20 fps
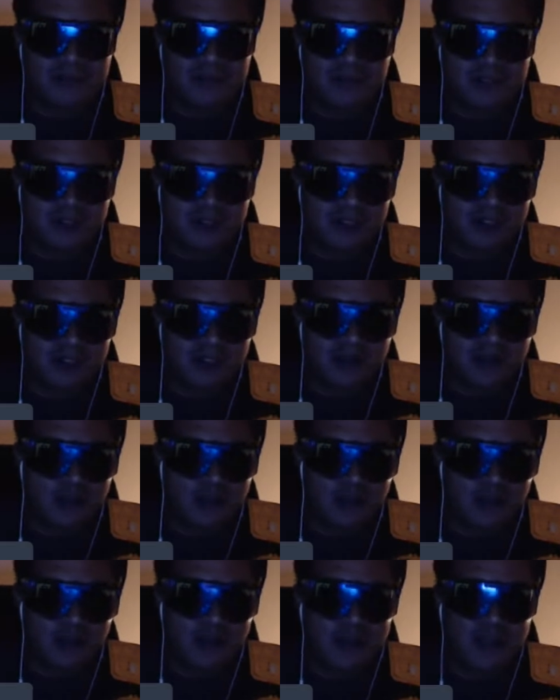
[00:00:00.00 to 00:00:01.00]
Dustin
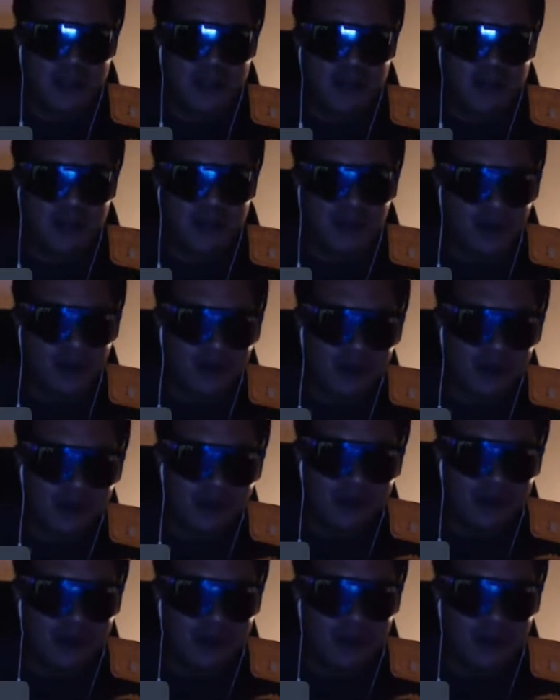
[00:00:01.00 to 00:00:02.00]
Rhodes anymore.
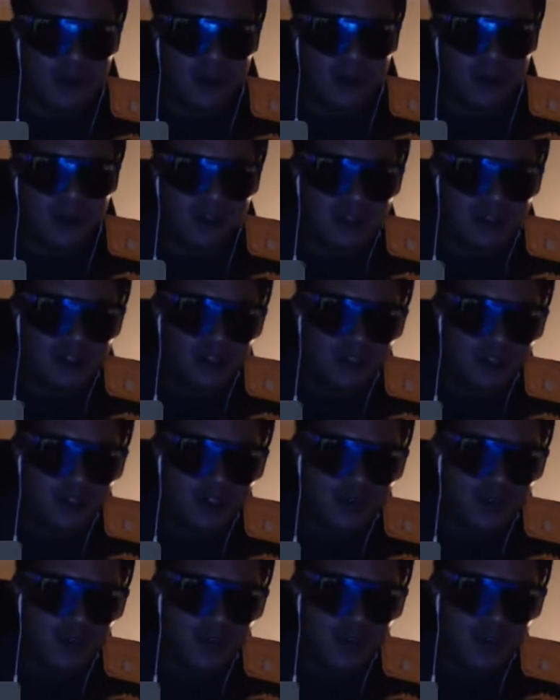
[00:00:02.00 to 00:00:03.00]
Sean
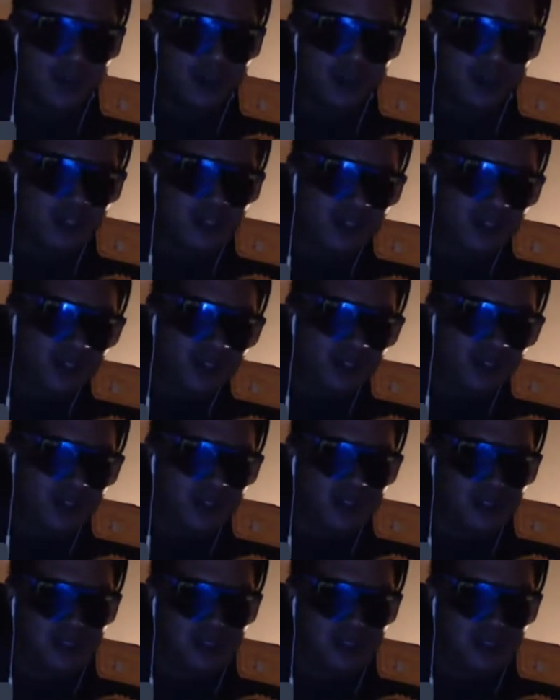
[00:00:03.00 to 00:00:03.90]
Spears sucked.